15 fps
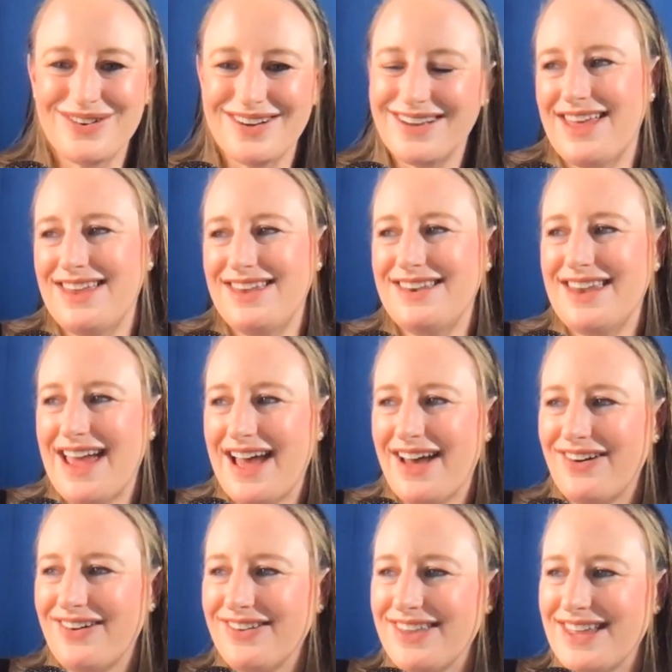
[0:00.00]
cool.
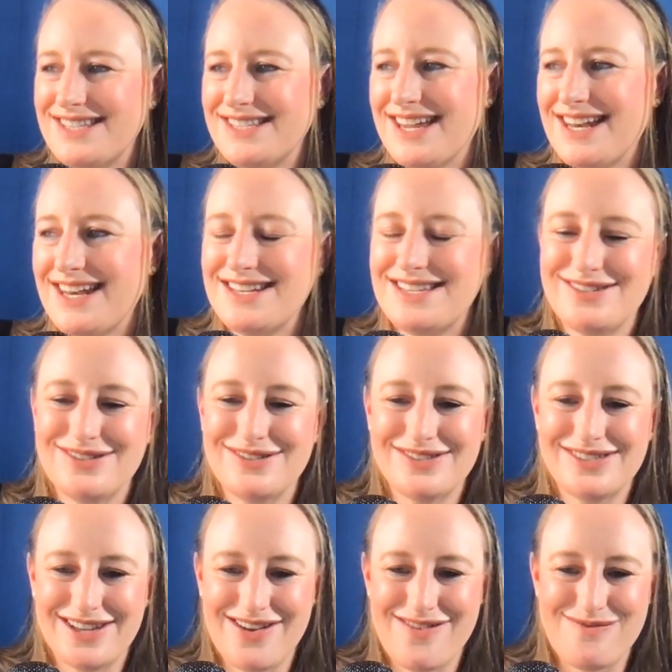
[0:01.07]
Now let's get into
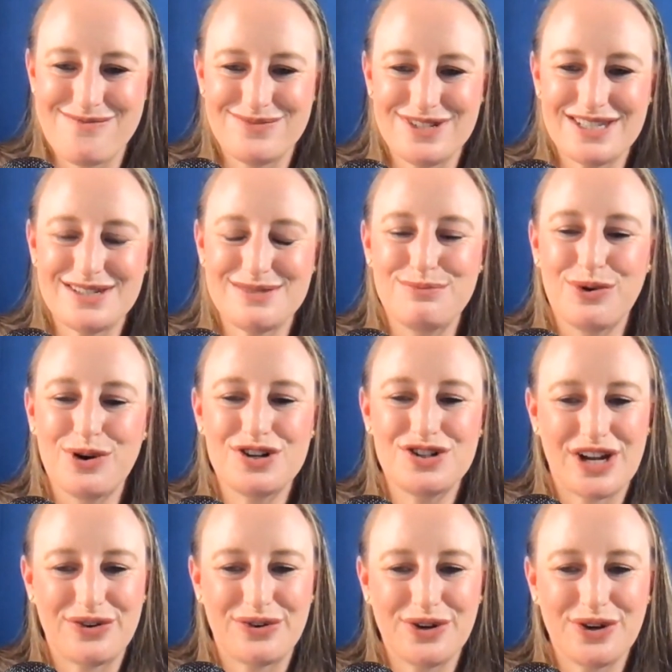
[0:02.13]
some just more
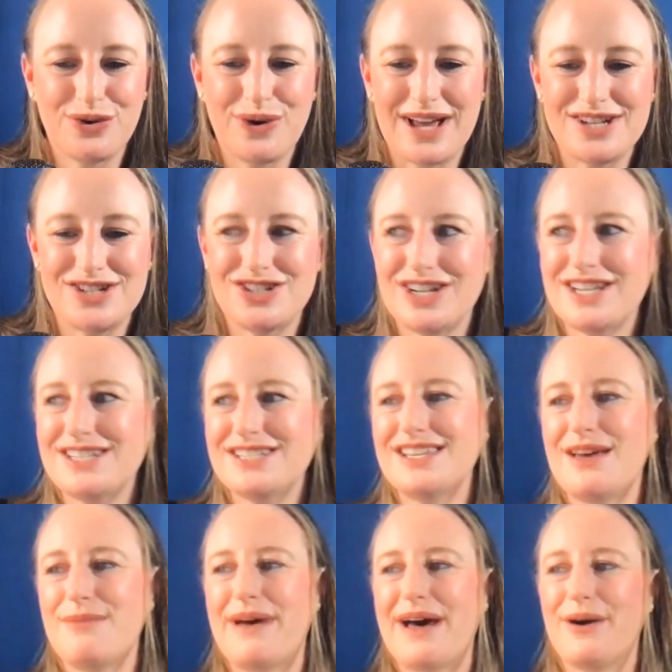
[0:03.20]
general questions
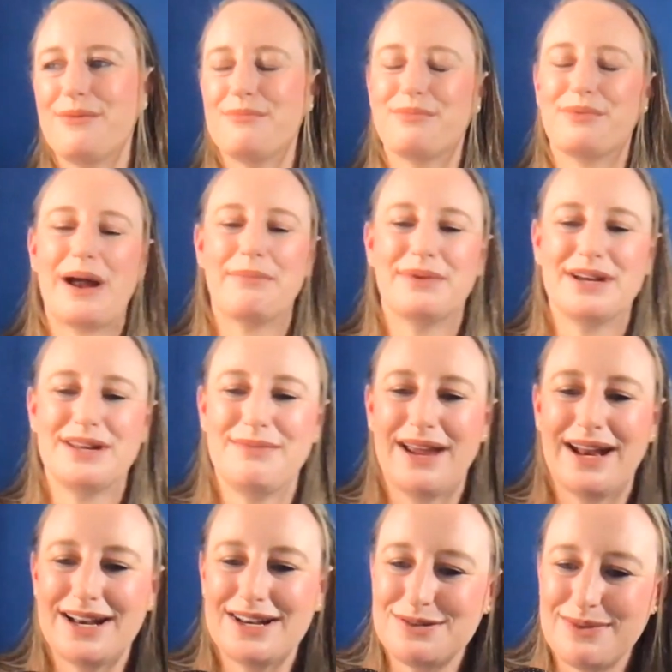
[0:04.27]
about property
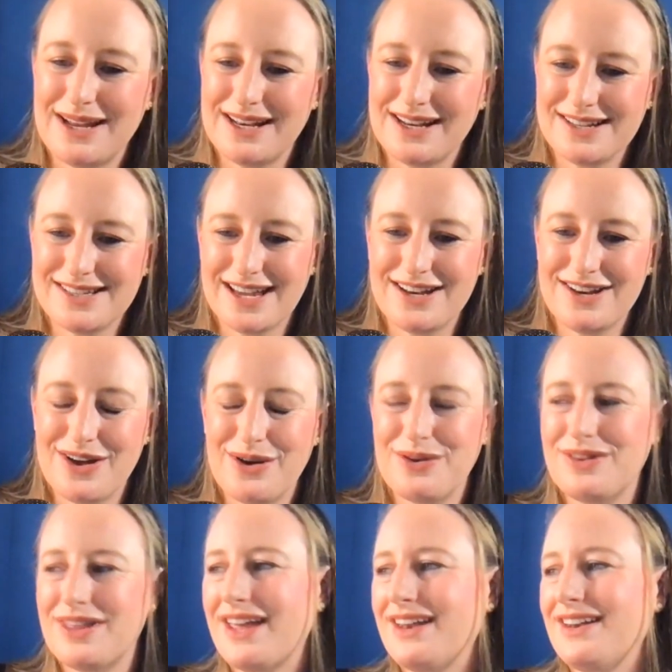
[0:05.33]
management, because I
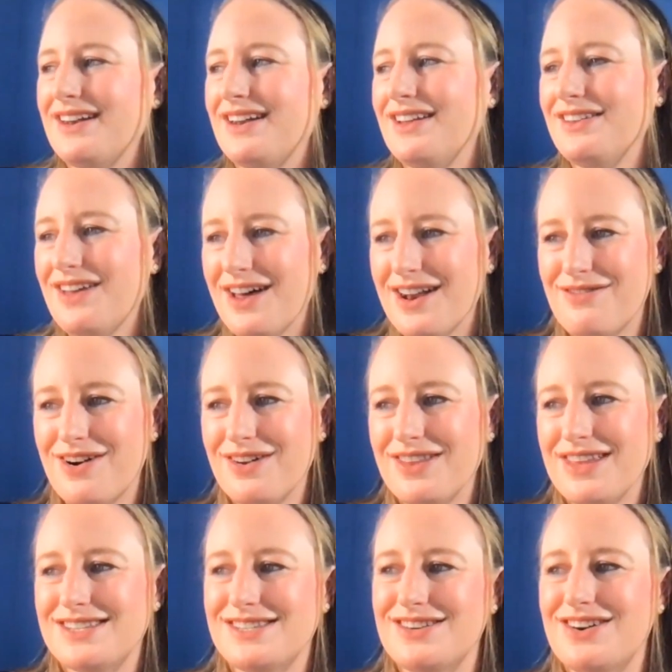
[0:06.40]
know that a lot of our
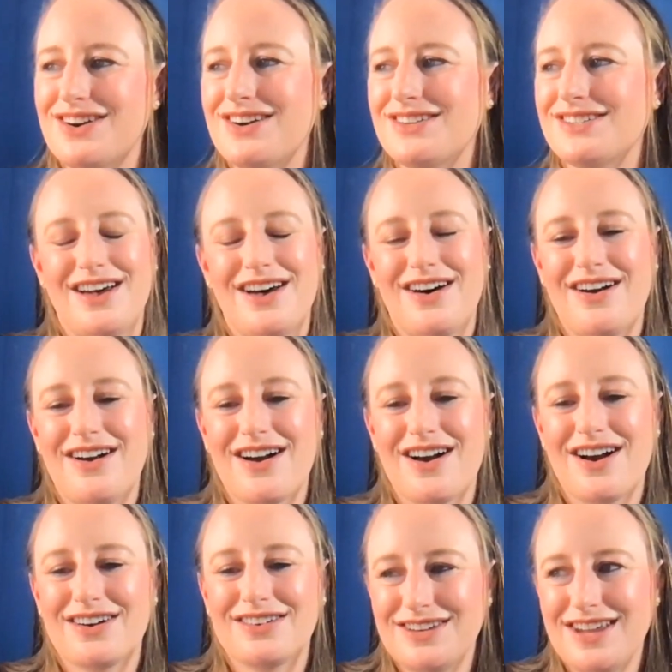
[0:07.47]
listeners
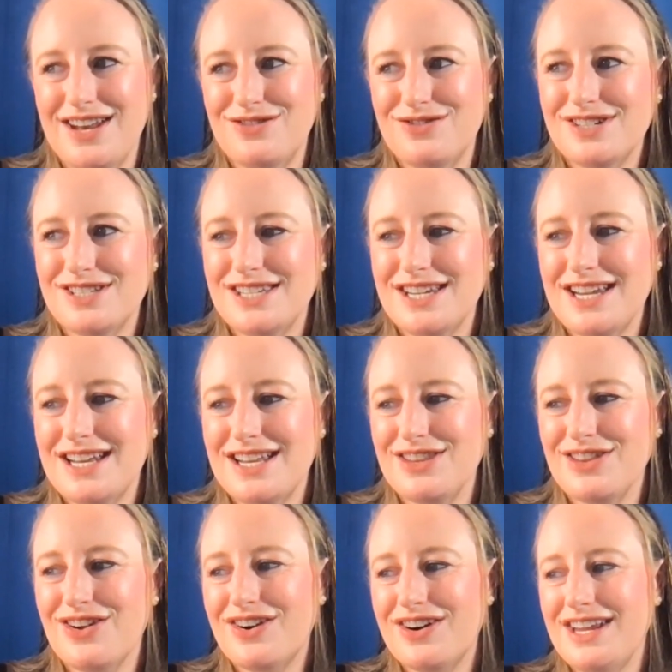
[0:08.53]
are interested
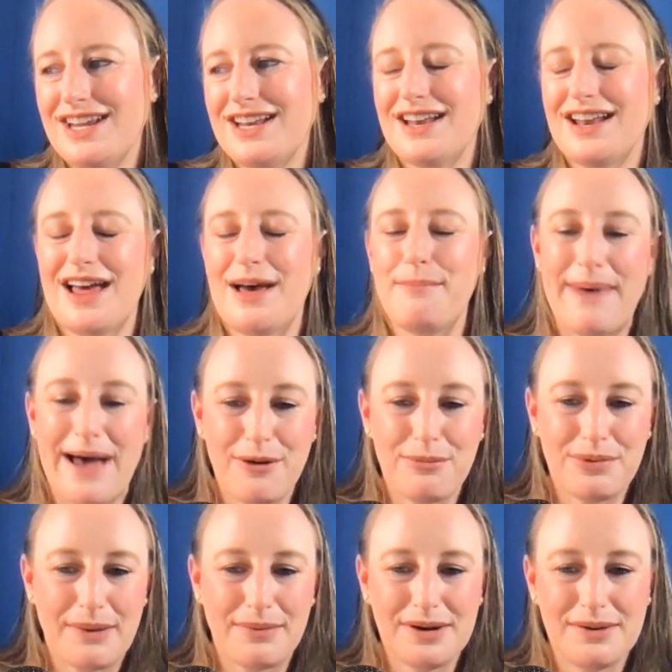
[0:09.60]
in learning about
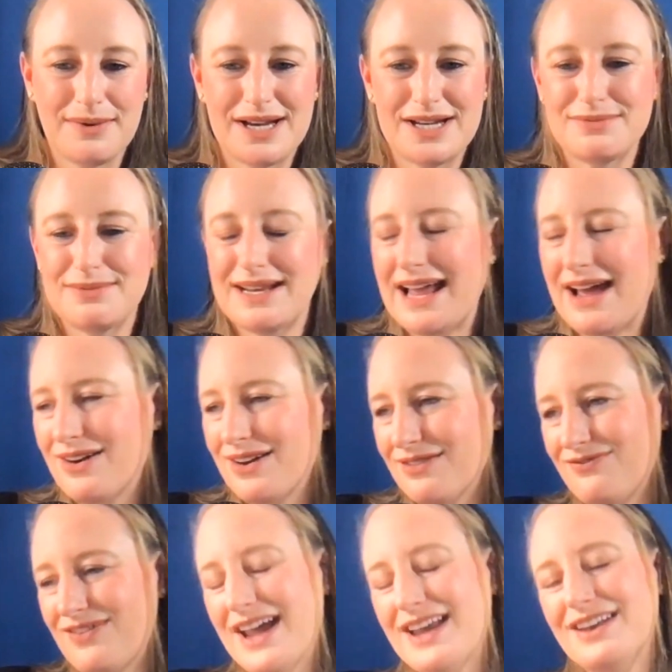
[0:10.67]
property management, how to
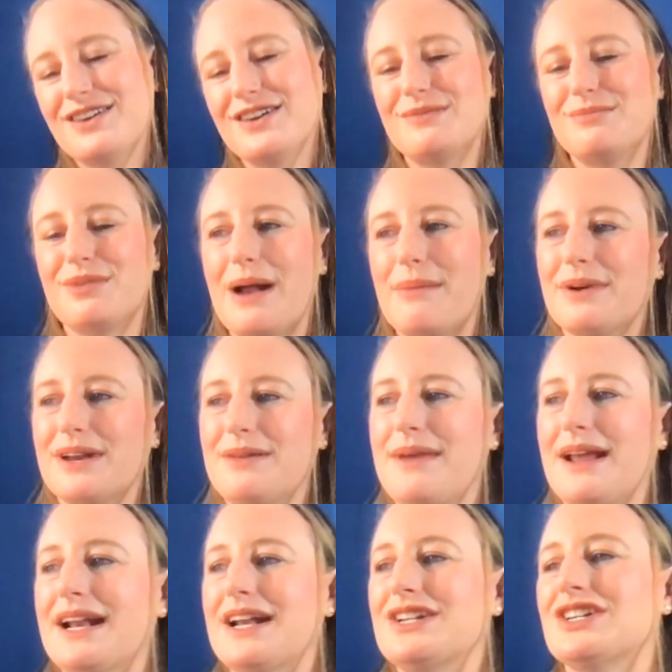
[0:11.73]
find a good property
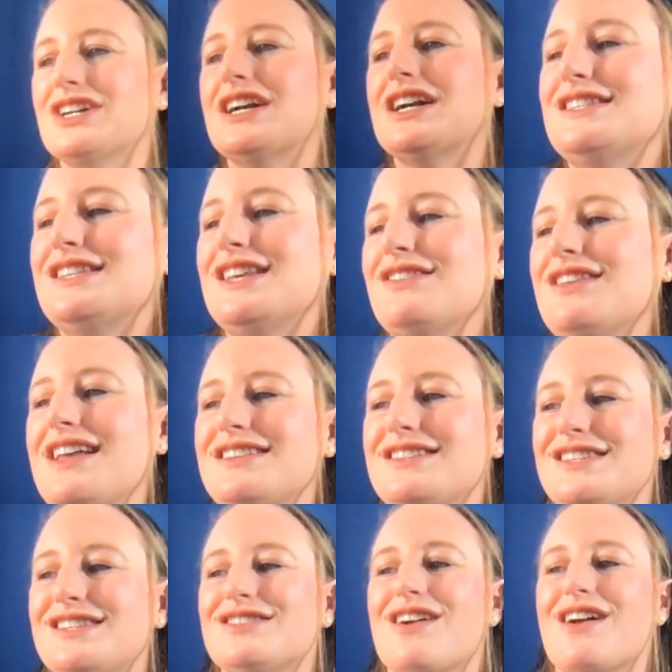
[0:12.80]
manager. So let's
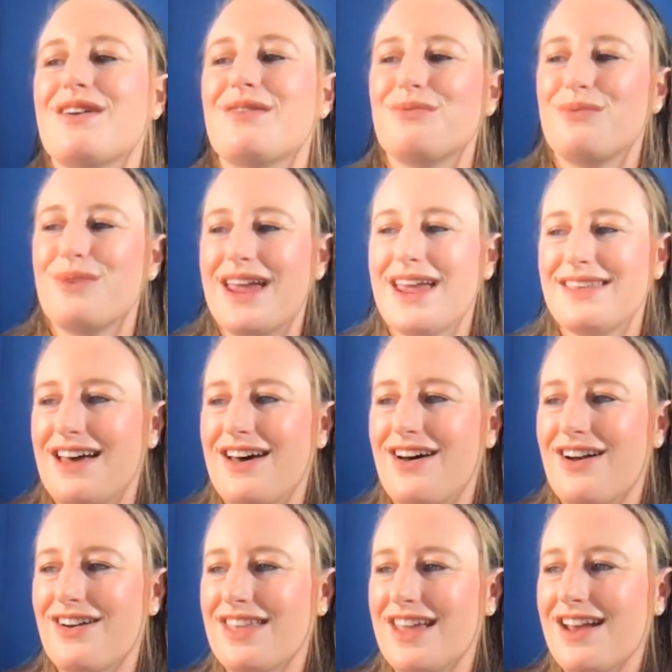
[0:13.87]
start with,
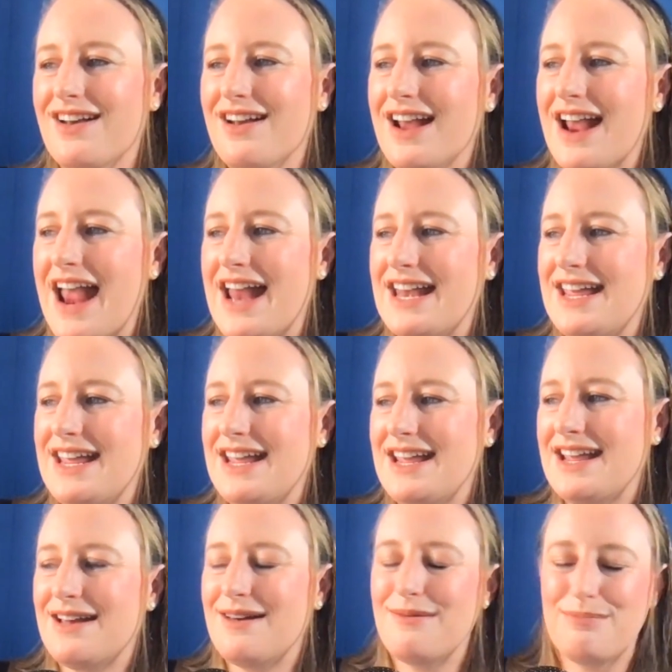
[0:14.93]
are there
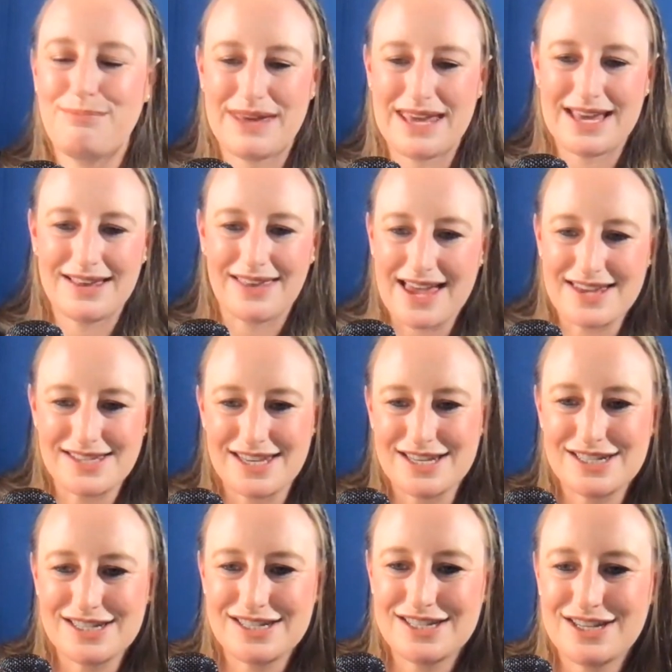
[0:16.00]
any big
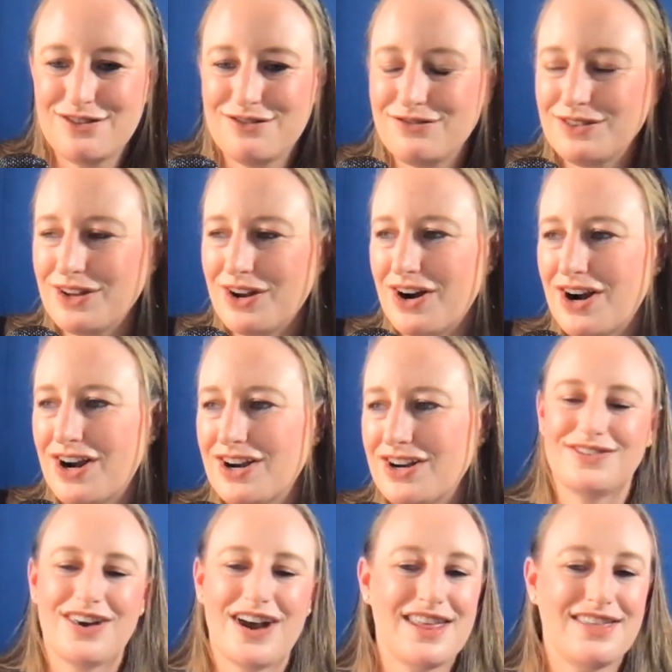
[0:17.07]
lessons you've learned
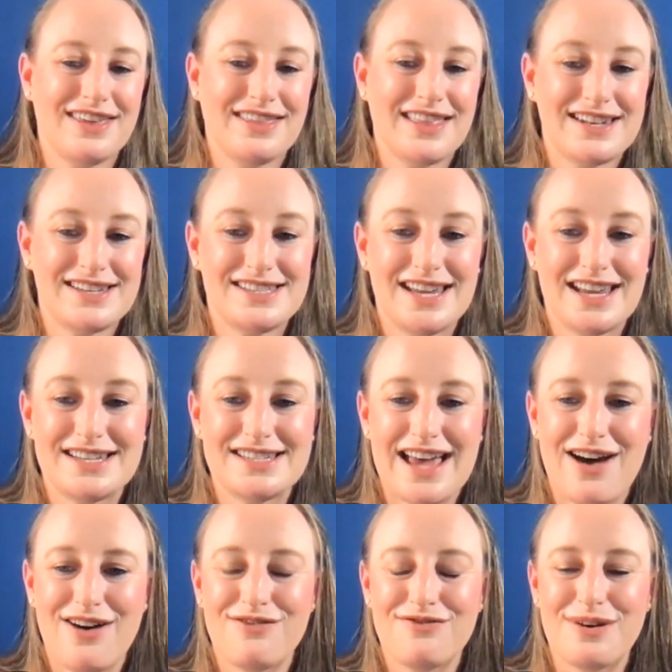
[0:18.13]
or anything that stands
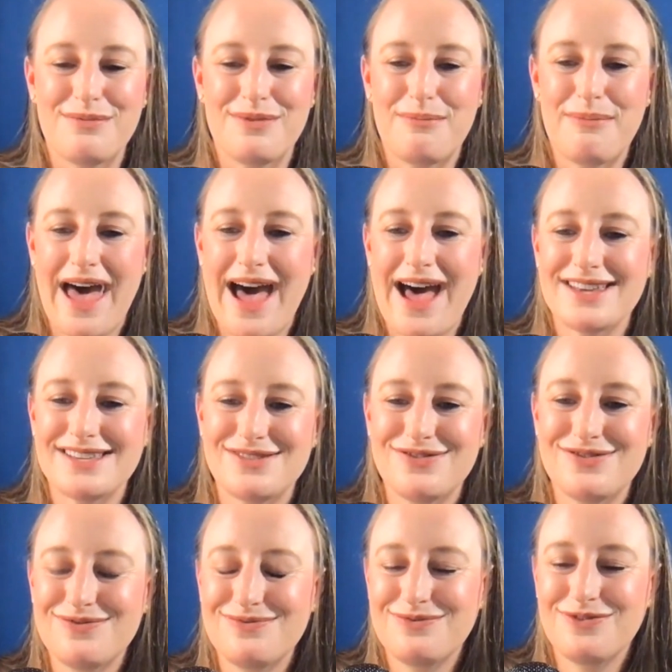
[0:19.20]
out from the
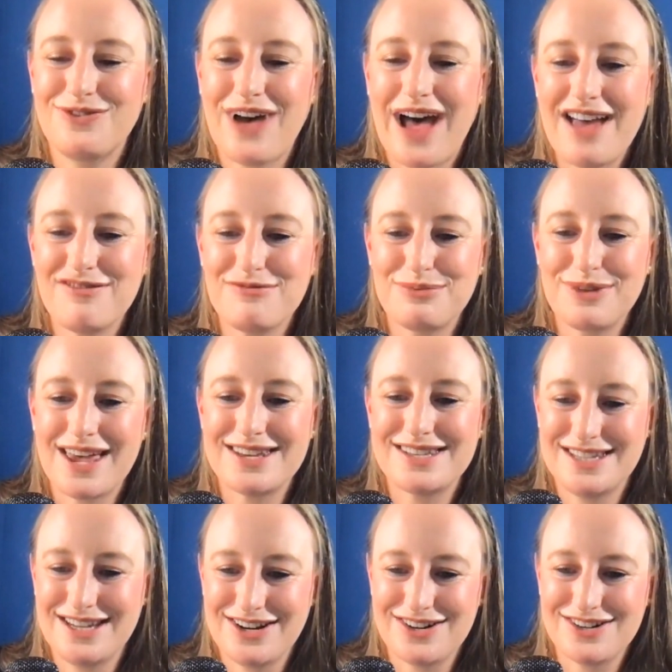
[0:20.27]
past
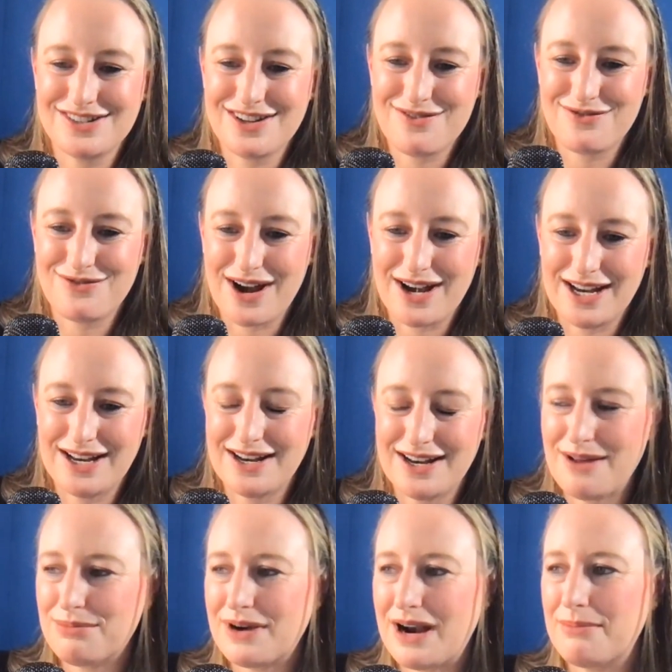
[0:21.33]
5+ years of running
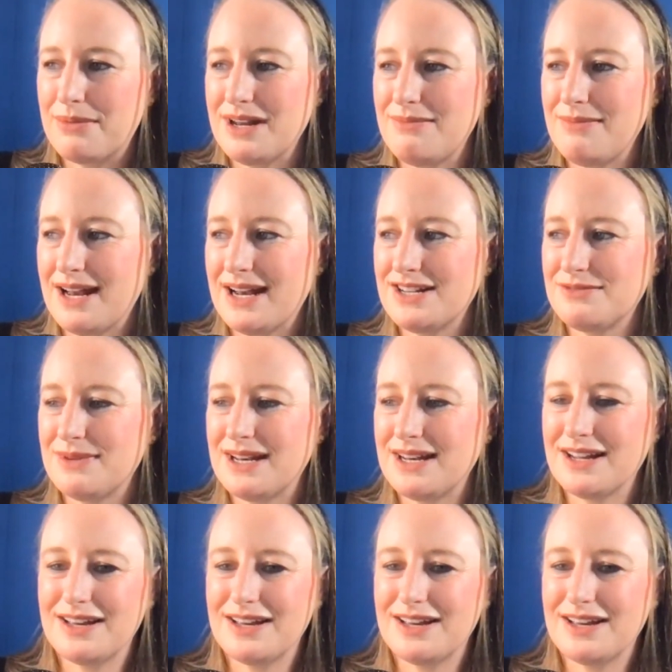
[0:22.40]
a property management